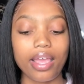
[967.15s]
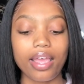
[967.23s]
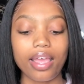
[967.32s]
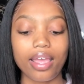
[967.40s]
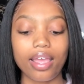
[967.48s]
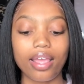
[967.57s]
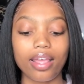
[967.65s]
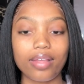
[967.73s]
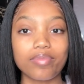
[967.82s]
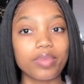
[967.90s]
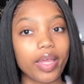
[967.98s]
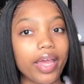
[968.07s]

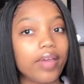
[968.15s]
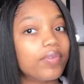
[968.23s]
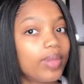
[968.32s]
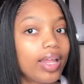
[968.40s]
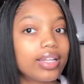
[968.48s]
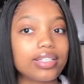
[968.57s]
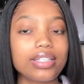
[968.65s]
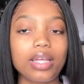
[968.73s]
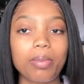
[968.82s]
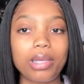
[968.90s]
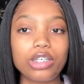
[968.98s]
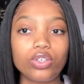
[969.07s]
And yeah, if you like this
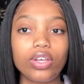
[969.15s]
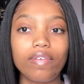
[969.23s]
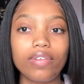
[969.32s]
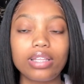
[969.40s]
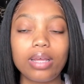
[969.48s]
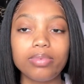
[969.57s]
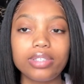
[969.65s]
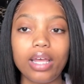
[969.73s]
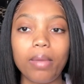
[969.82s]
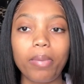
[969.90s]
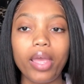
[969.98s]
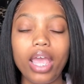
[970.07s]
look, make sure you give it a thumbs up.